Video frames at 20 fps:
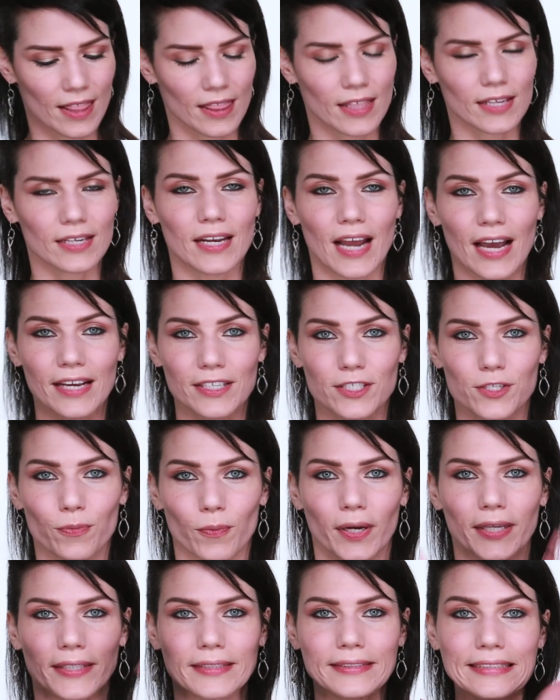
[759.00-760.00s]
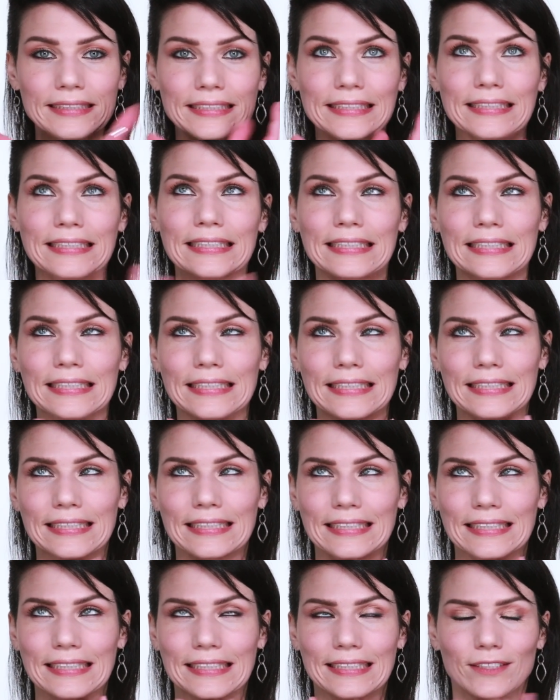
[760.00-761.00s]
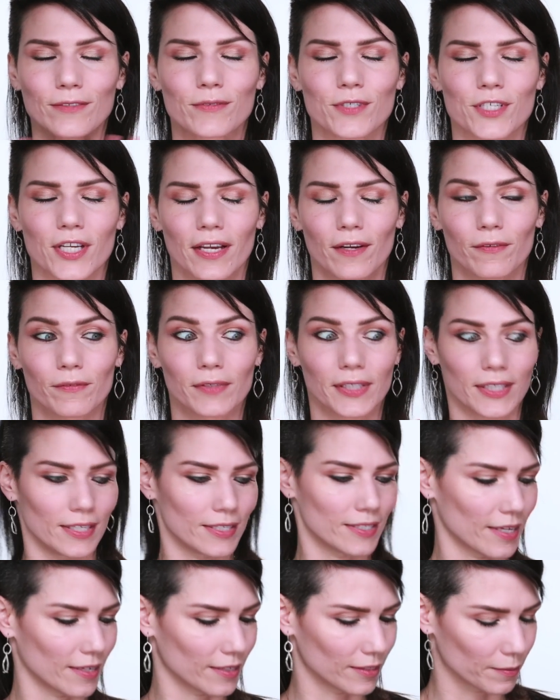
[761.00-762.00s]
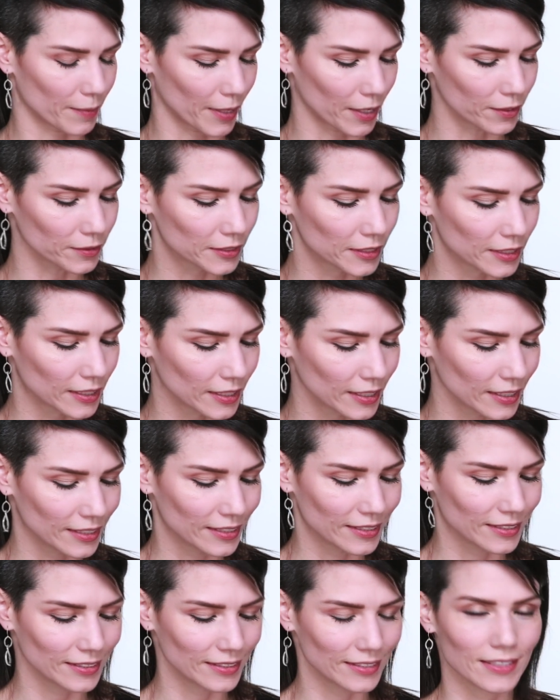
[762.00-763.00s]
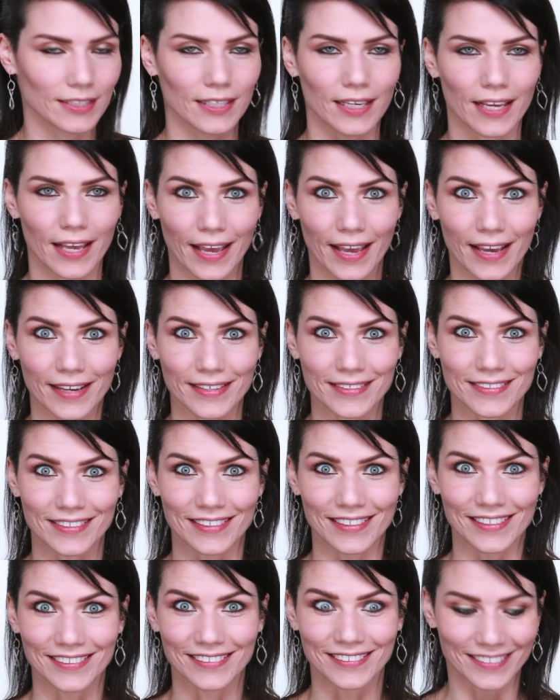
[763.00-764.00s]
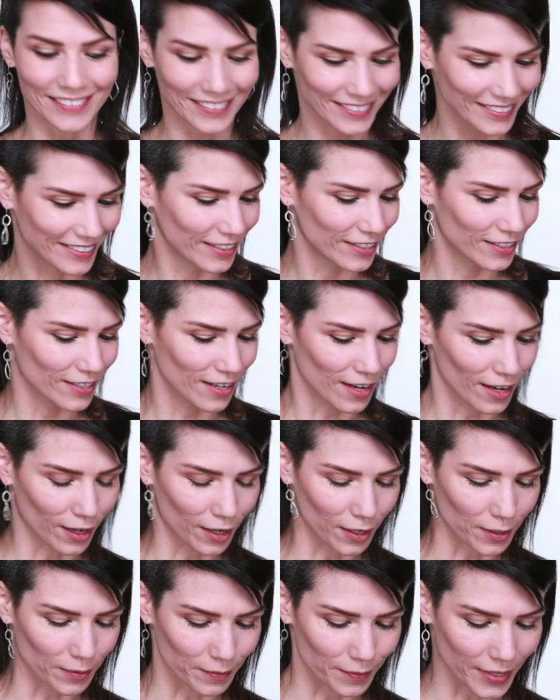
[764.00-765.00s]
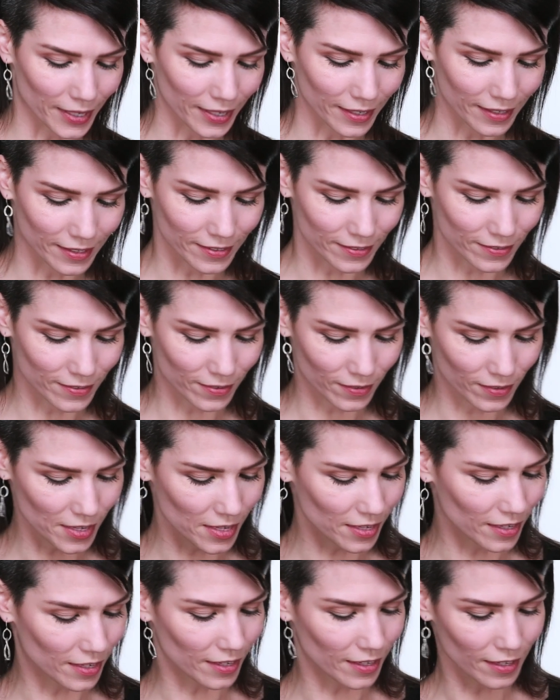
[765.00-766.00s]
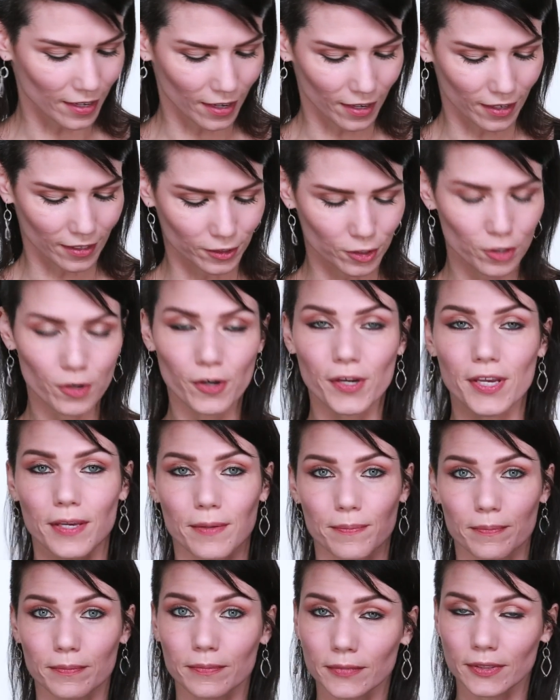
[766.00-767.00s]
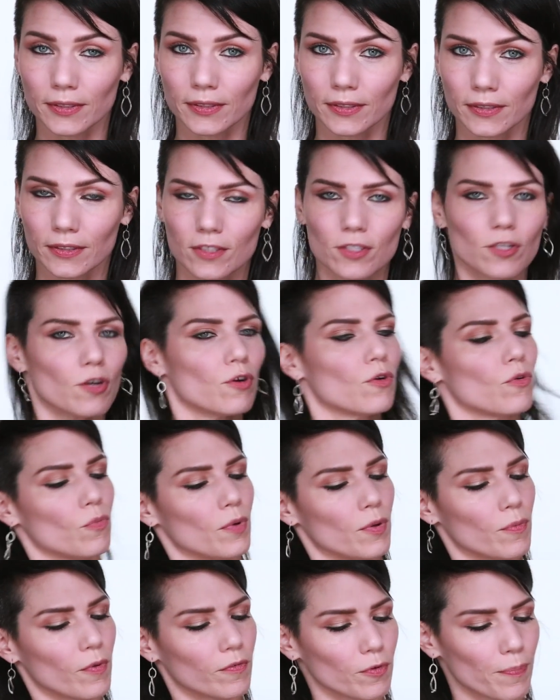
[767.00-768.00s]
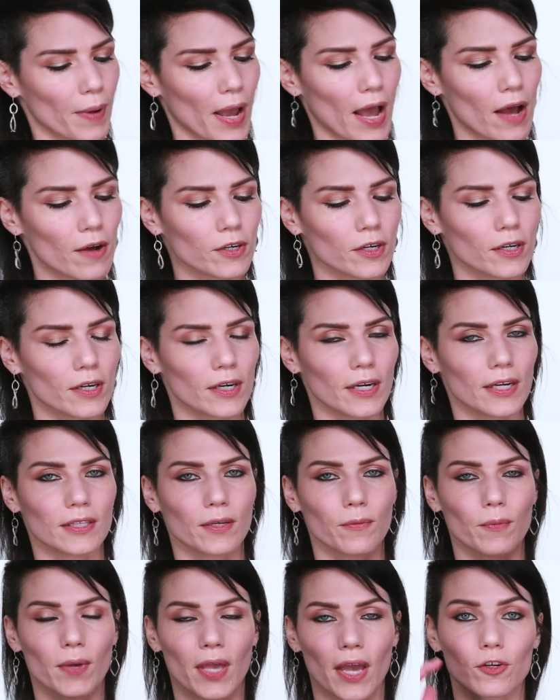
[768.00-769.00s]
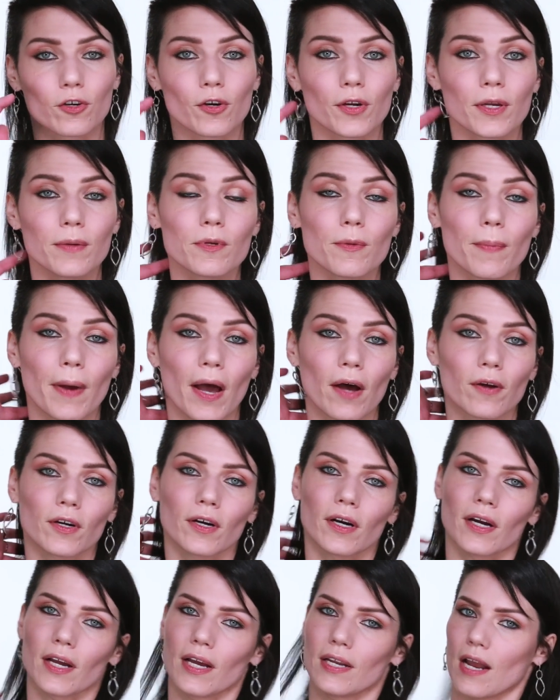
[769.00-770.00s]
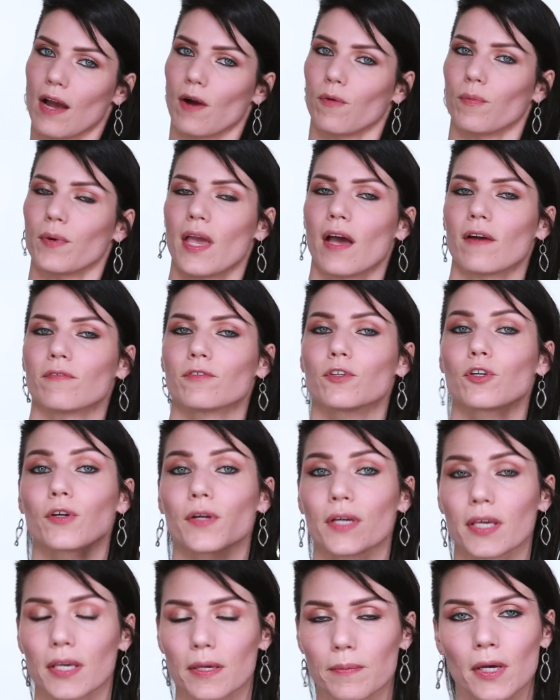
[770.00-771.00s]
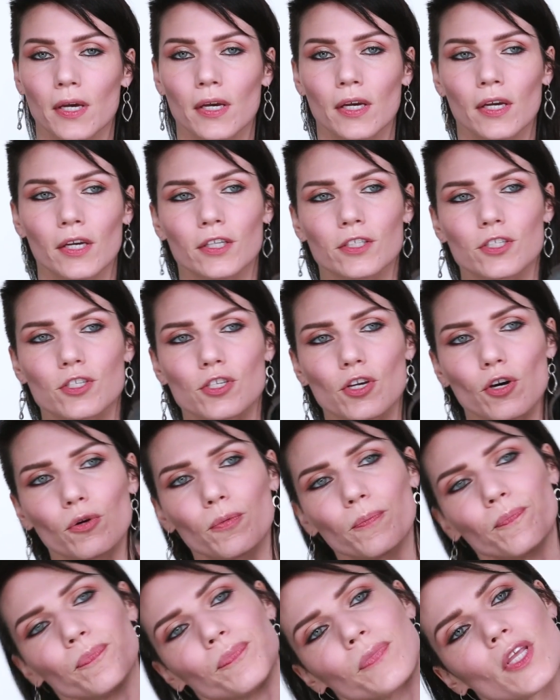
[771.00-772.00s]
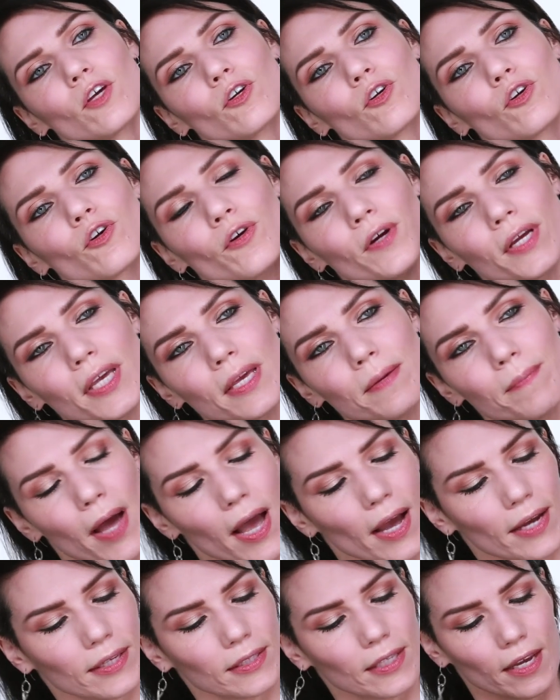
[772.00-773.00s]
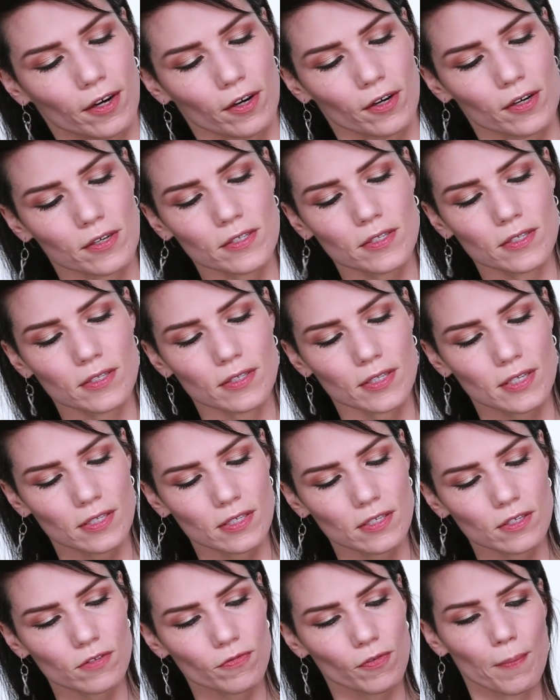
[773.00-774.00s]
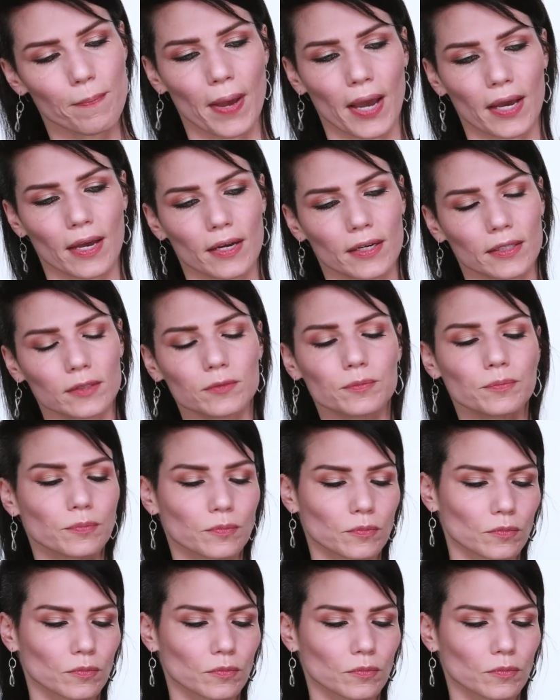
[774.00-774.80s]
The next one, which I get really excited about, excellent. Um, is the uh, cream. So we went from powder, and then we had cream to powder, and now we have cream. So cream highlighters, this is from Becca.